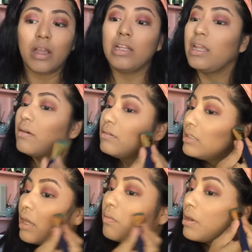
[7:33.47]
I think it was
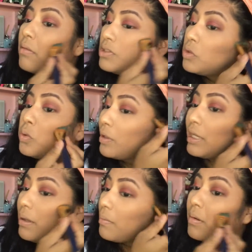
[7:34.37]
like when I was
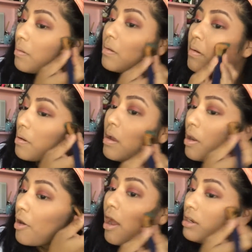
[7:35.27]
20.
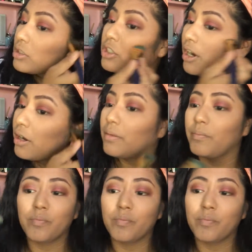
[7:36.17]
Not sure.